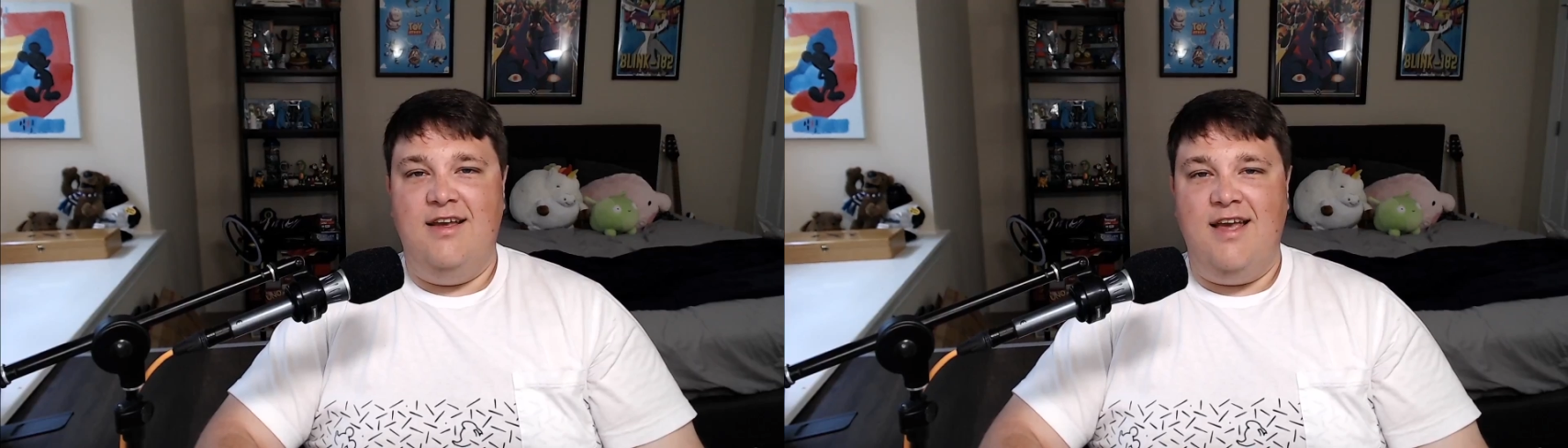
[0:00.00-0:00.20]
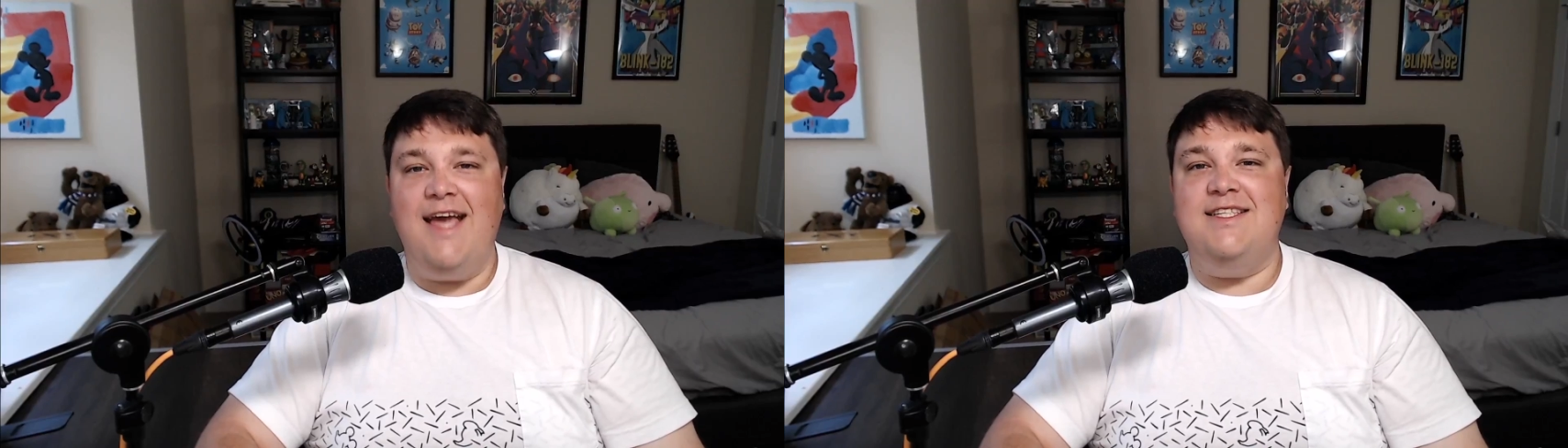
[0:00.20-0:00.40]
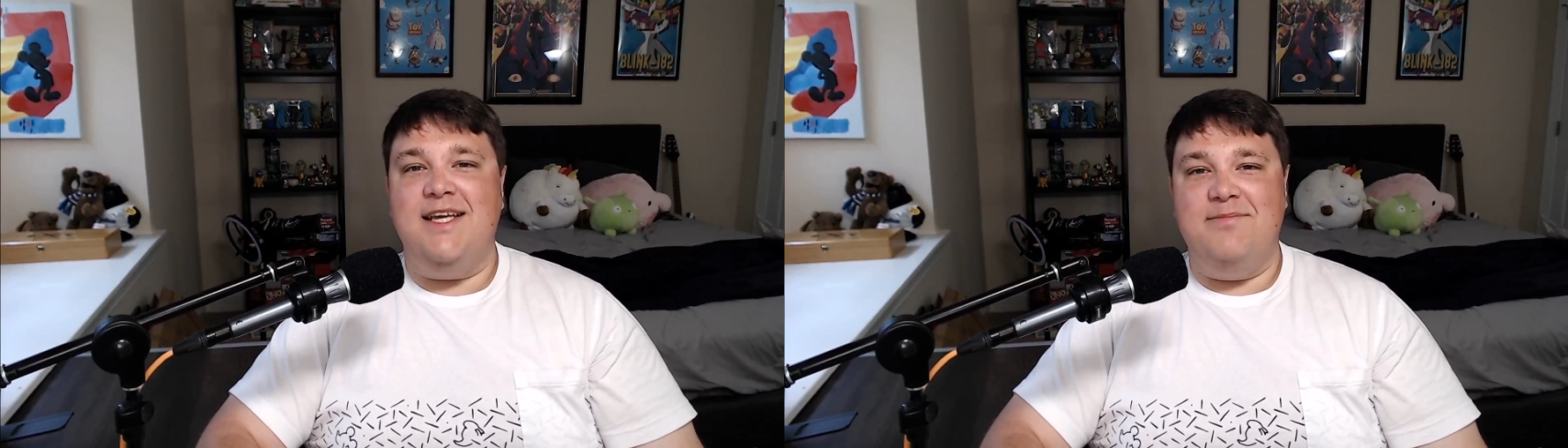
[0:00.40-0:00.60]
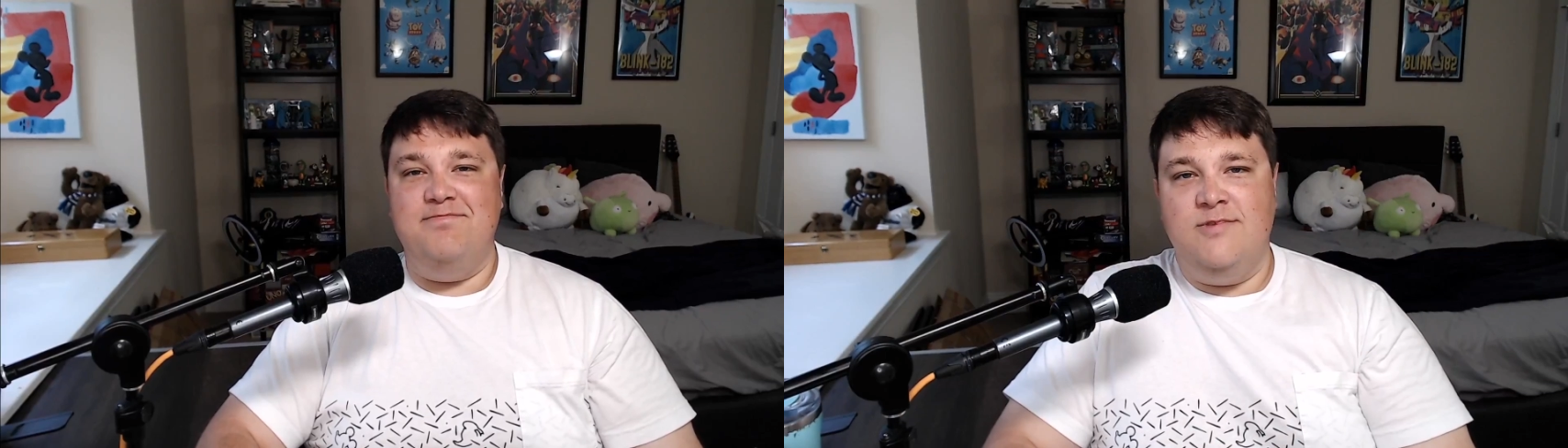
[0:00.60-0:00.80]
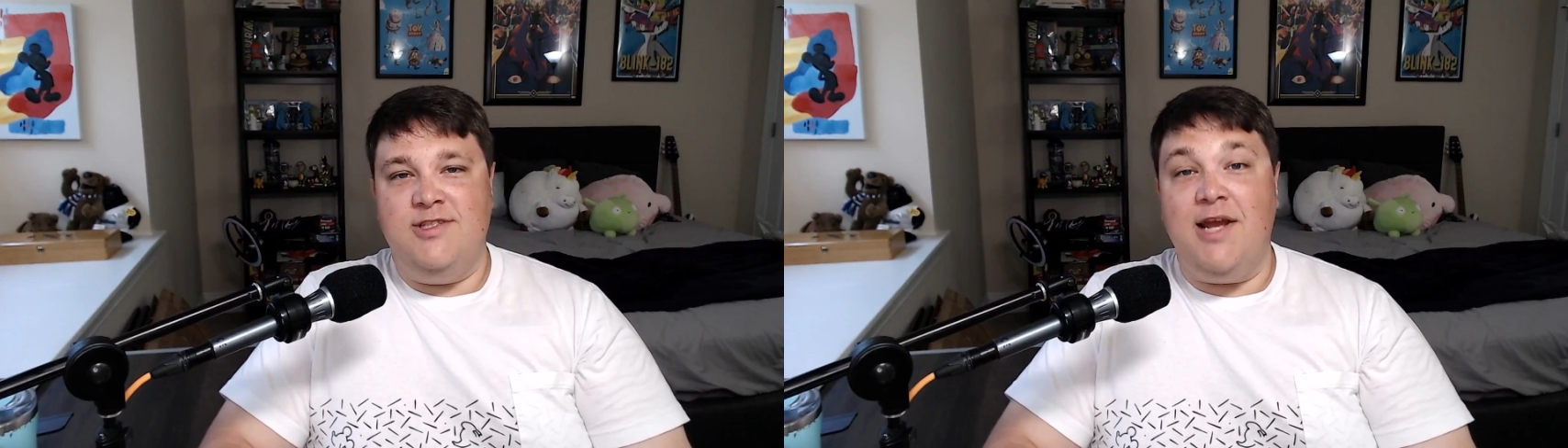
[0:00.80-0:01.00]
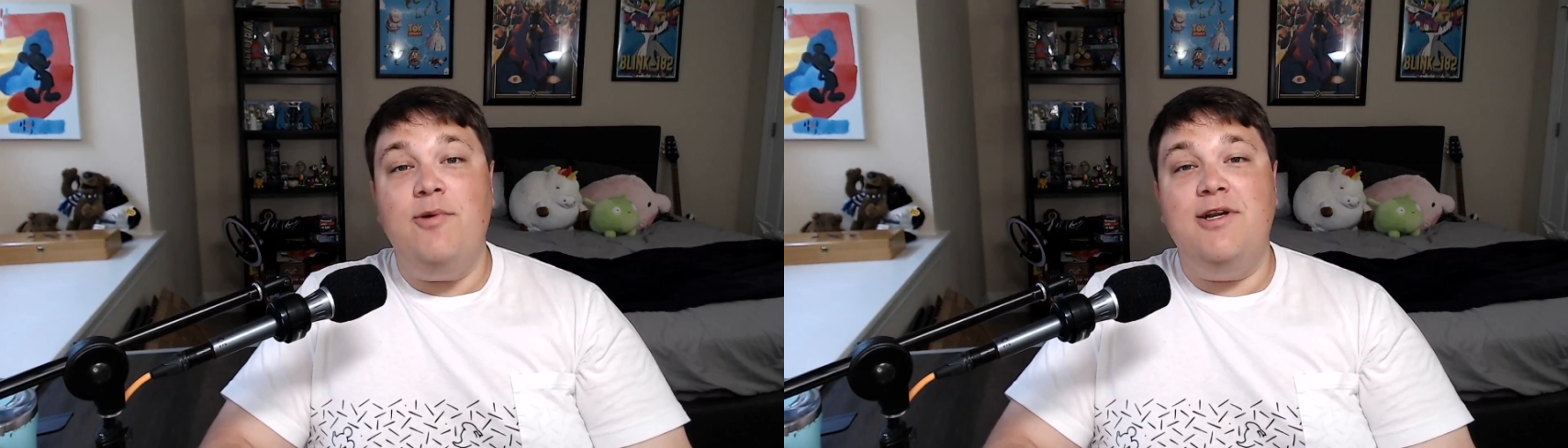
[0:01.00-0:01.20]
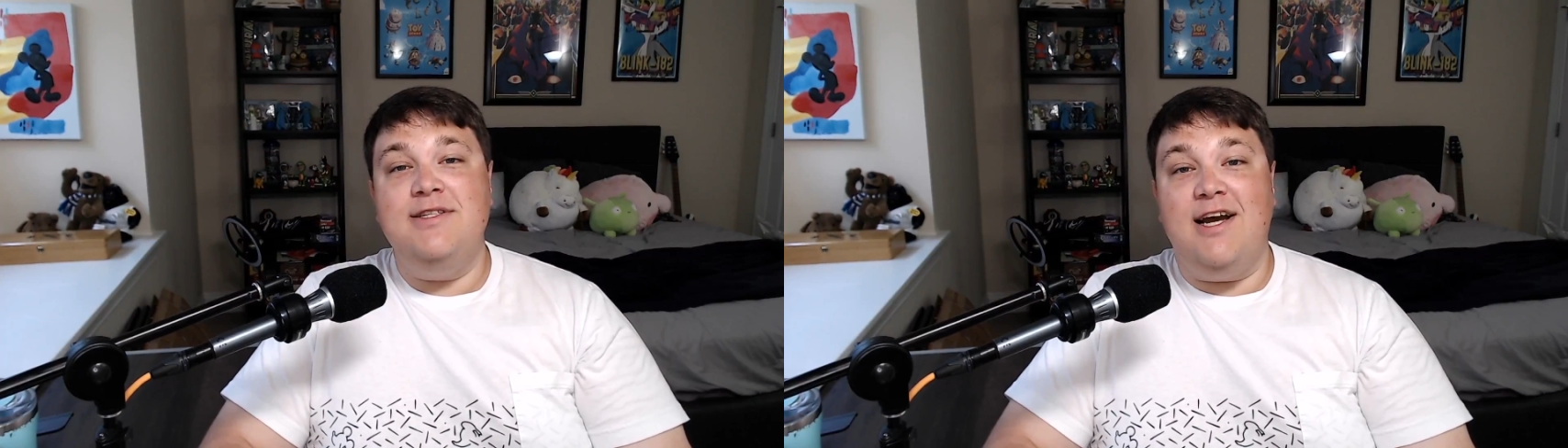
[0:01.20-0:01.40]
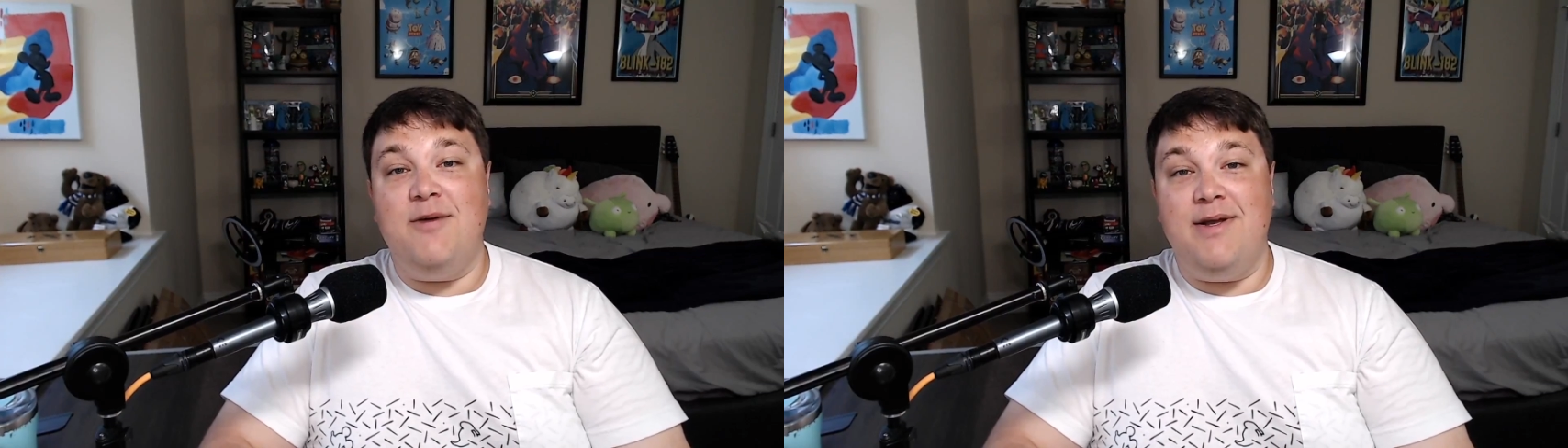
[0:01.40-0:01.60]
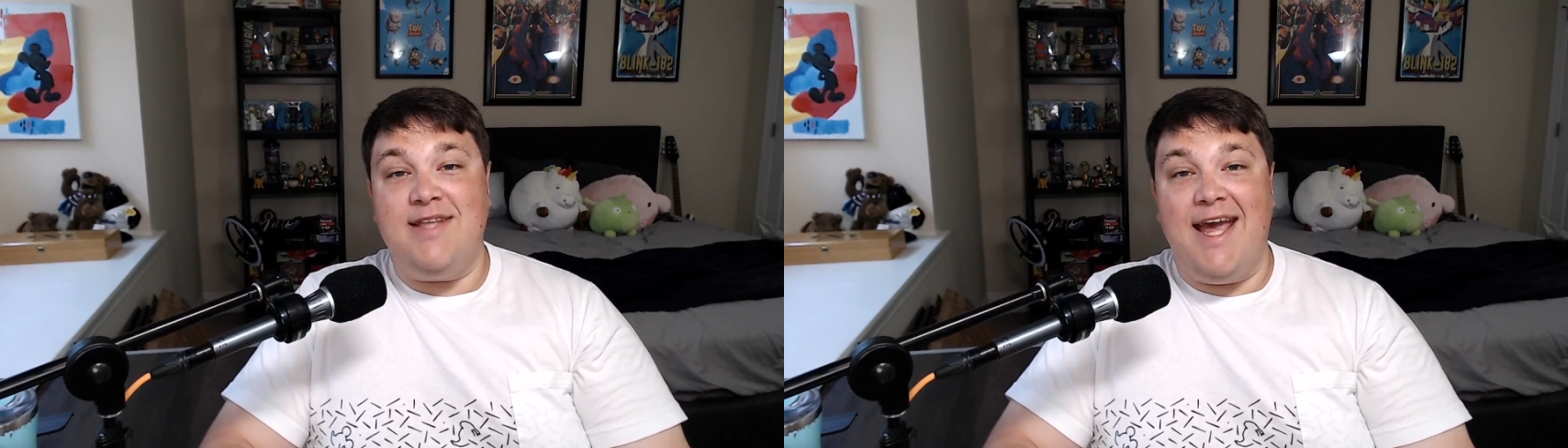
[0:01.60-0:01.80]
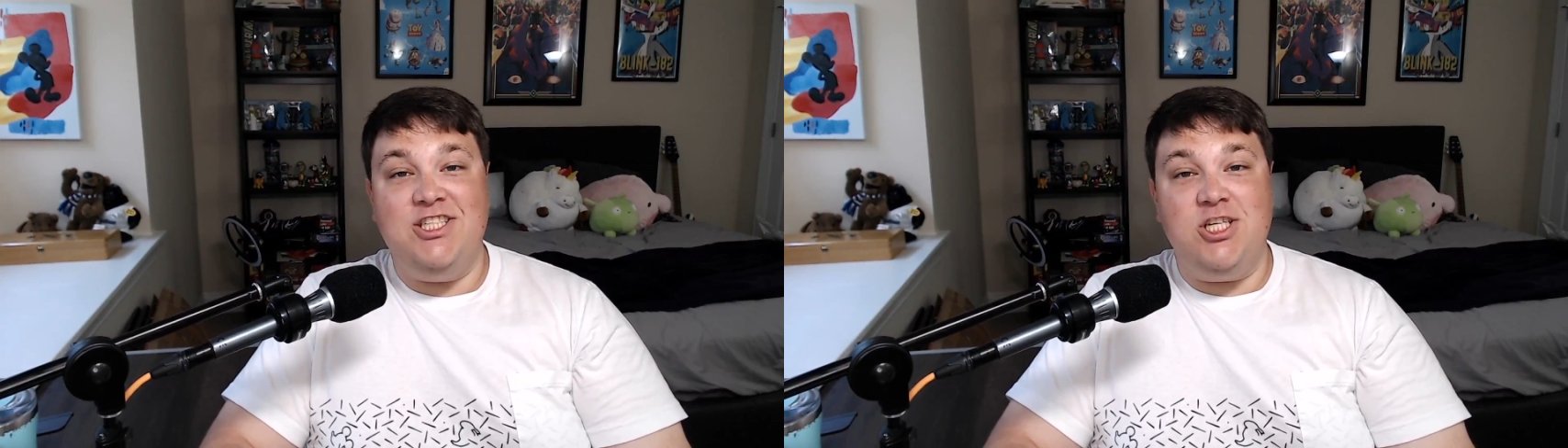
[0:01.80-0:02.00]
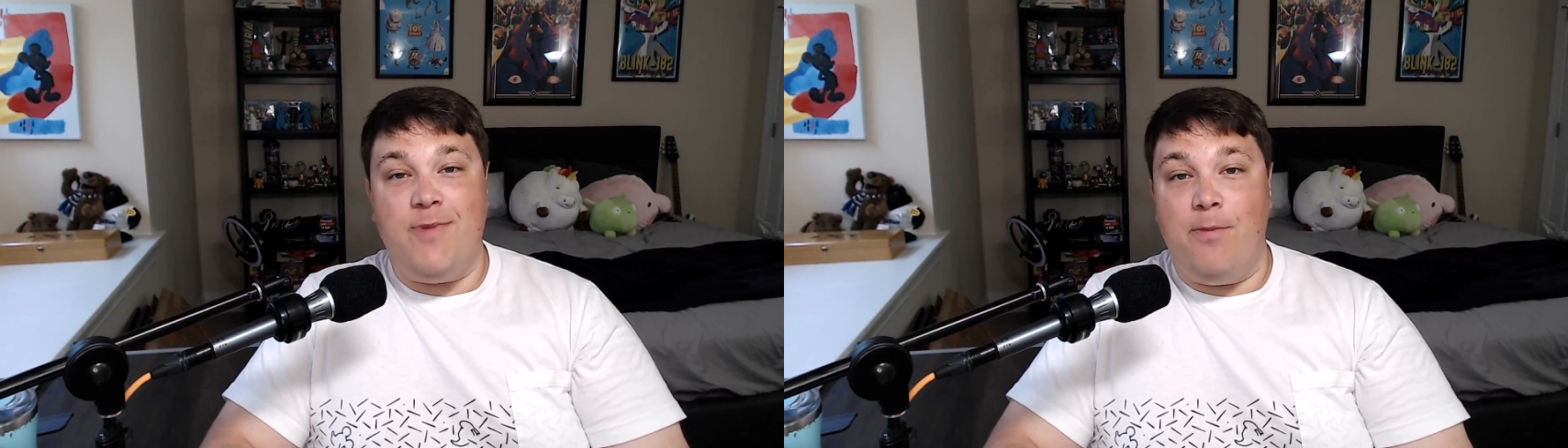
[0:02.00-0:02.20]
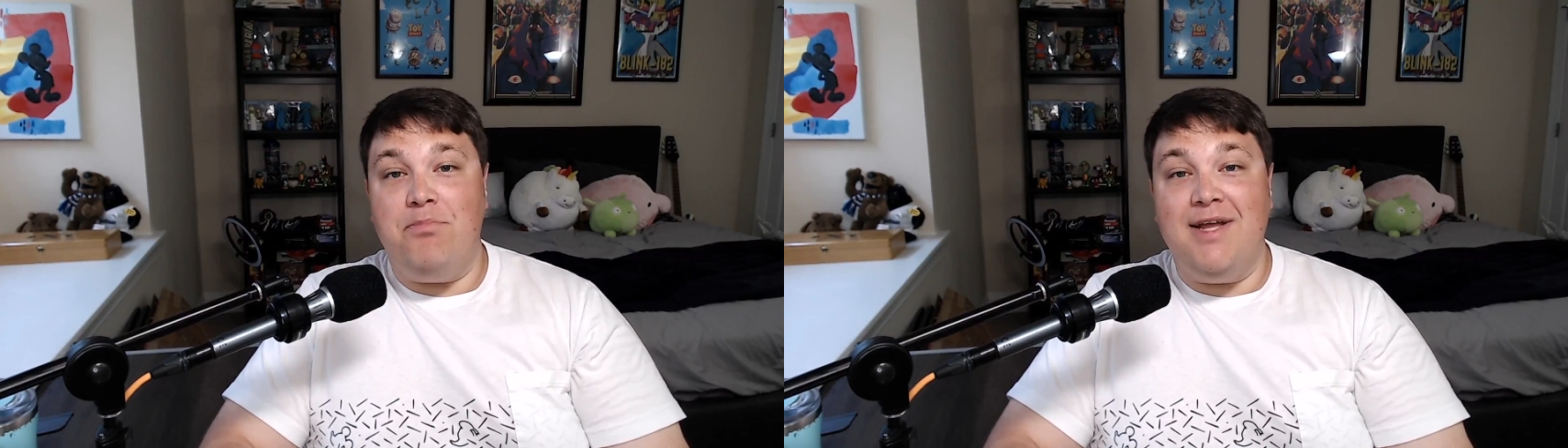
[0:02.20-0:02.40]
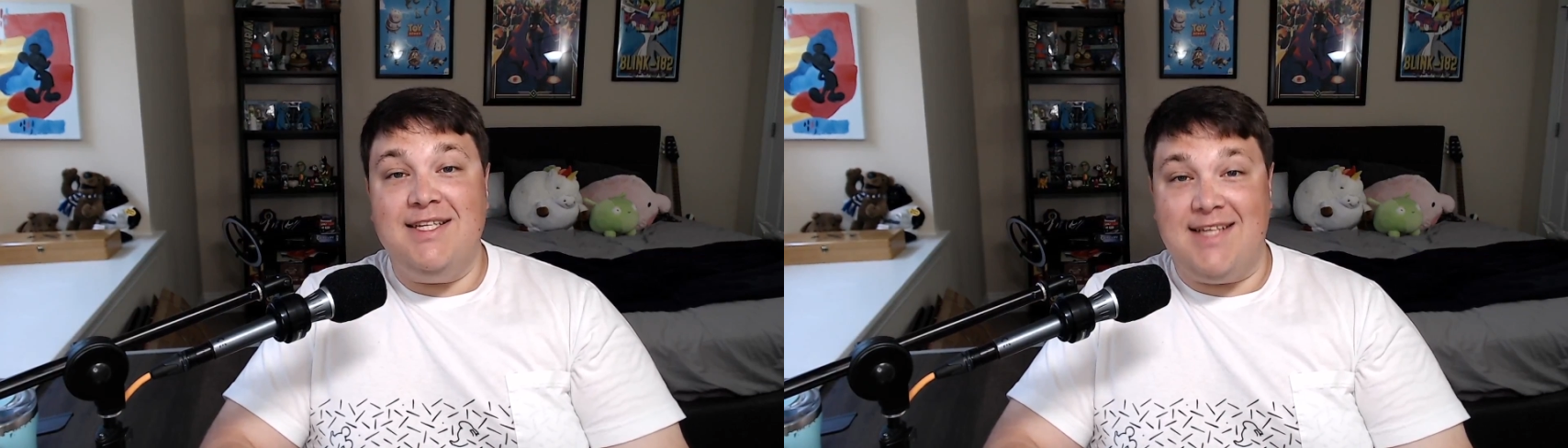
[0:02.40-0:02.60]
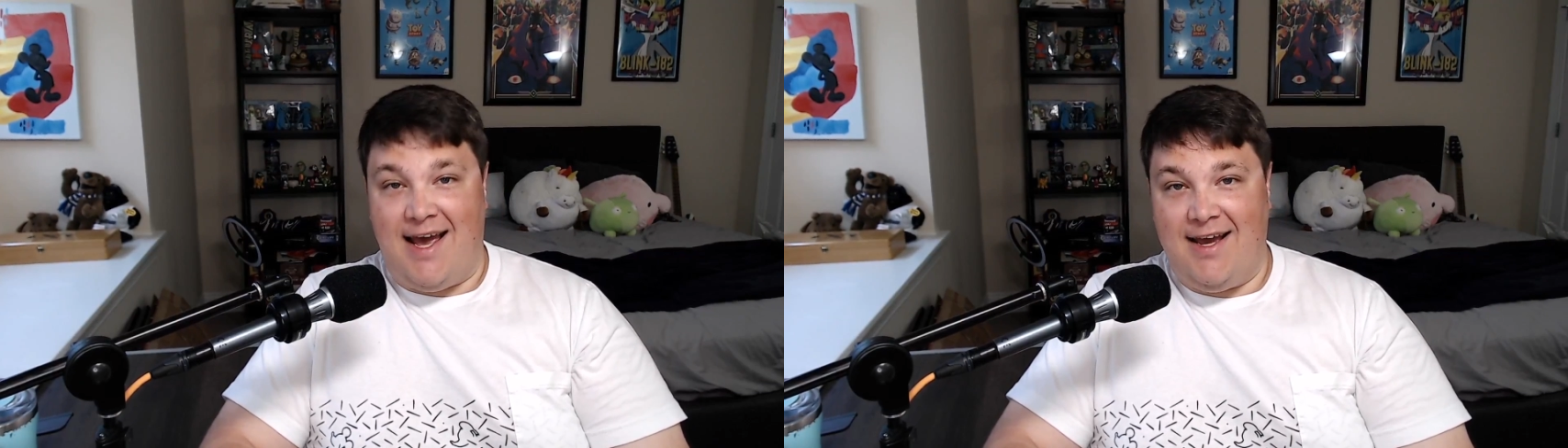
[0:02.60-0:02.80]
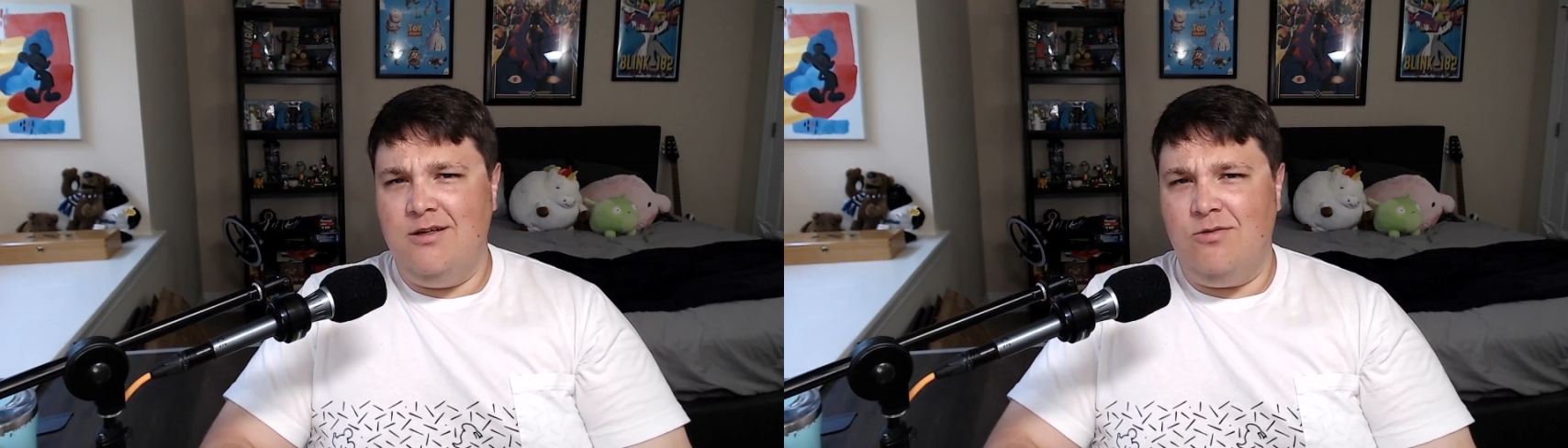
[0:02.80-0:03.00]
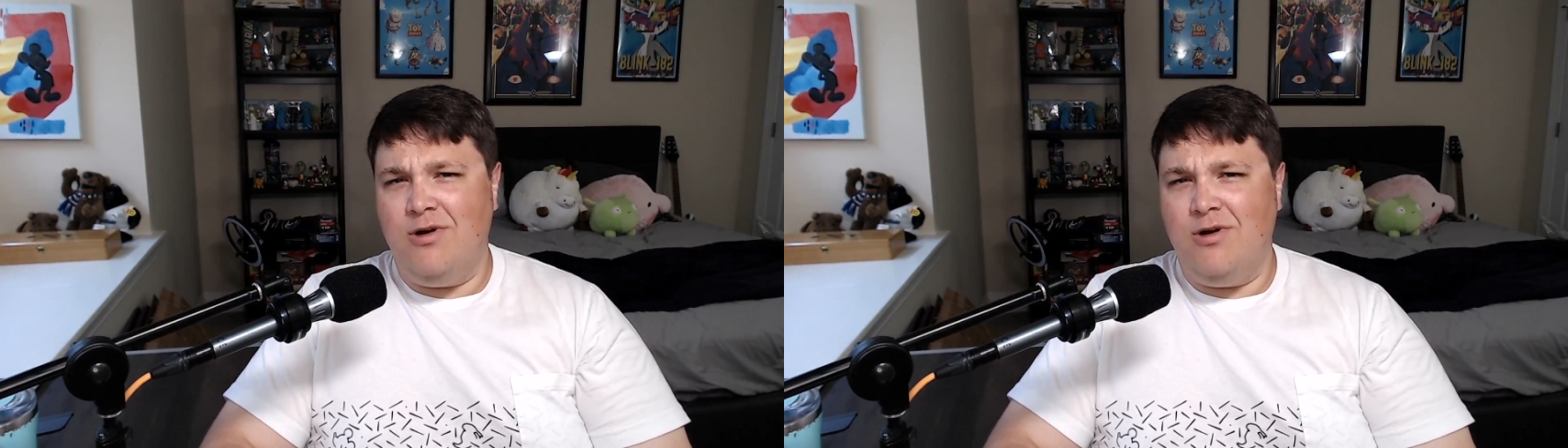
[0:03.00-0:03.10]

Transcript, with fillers: Hey team, today we're gonna talk about the HTML blink tag.